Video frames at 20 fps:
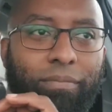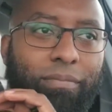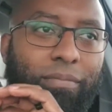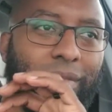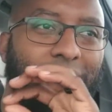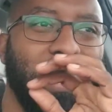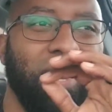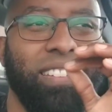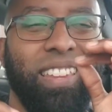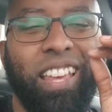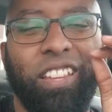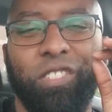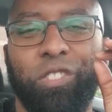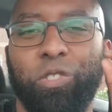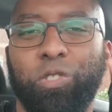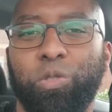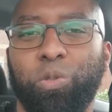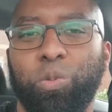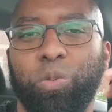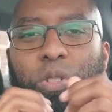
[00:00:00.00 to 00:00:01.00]
Because as
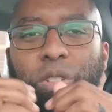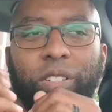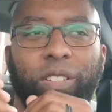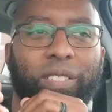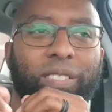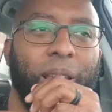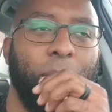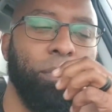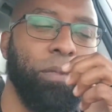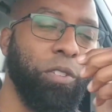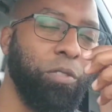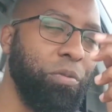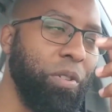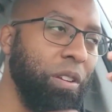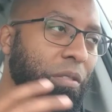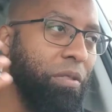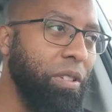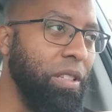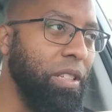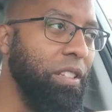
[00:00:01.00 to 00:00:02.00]
usual, acceptance
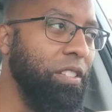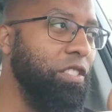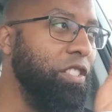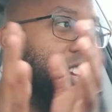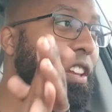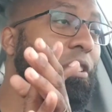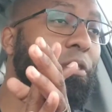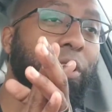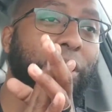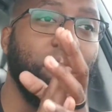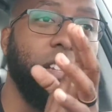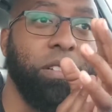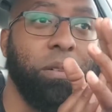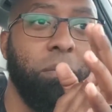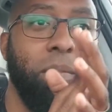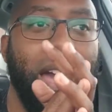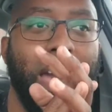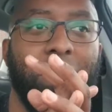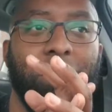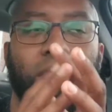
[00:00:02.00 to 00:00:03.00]
rate really generally
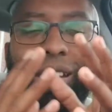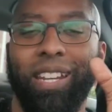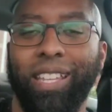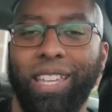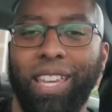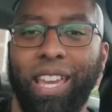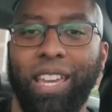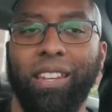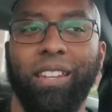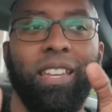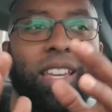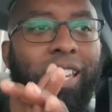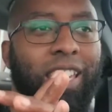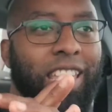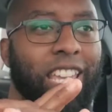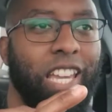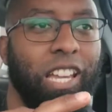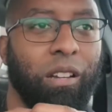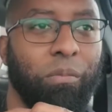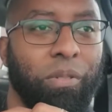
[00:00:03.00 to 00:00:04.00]
doesn't matter. And again,
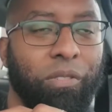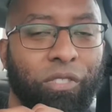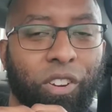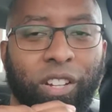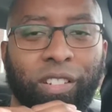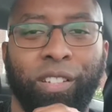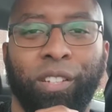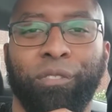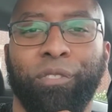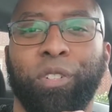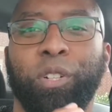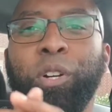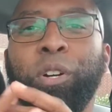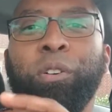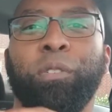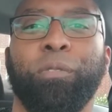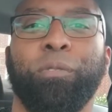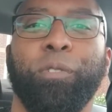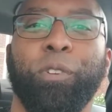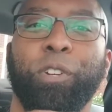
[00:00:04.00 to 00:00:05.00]
it'll be very
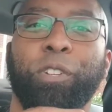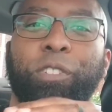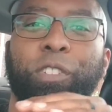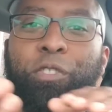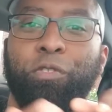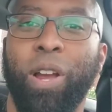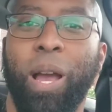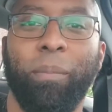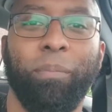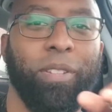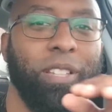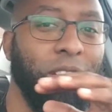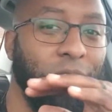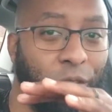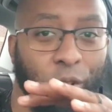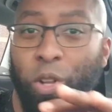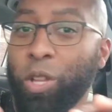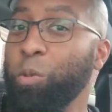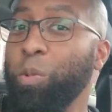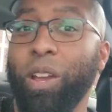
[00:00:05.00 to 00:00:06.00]
difficult for you to drop, because
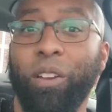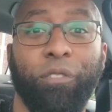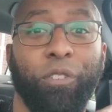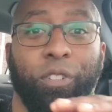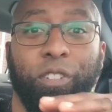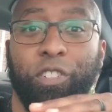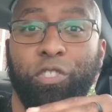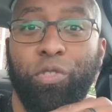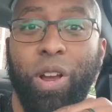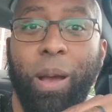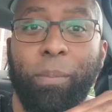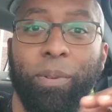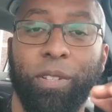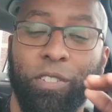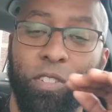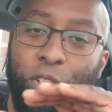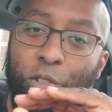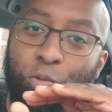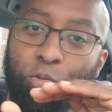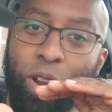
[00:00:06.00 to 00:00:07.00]
the only way for it to drop
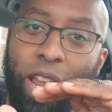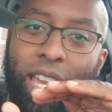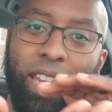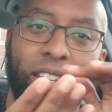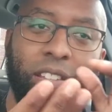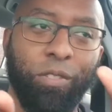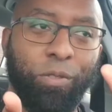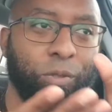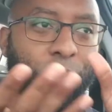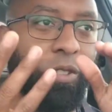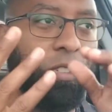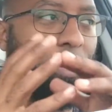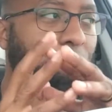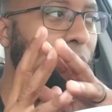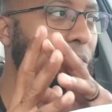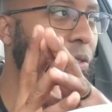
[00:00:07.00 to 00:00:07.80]
into the red is for it to go